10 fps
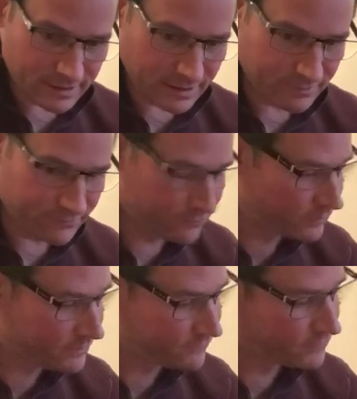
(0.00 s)
of the
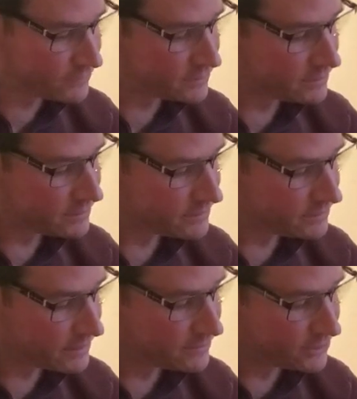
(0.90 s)
41st,
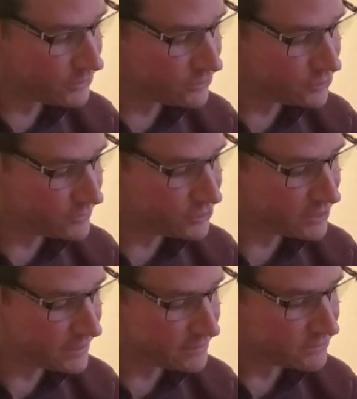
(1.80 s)
that's a Yonju
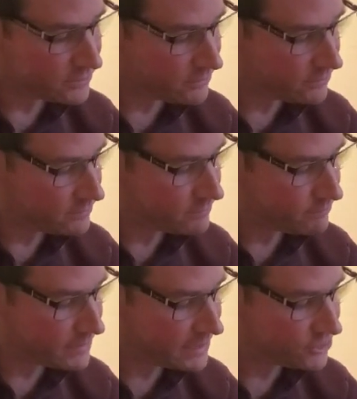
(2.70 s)
Ichinen, so
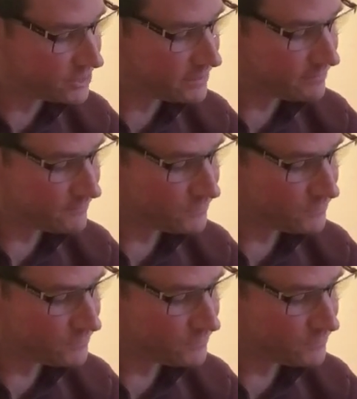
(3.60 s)
Meiji,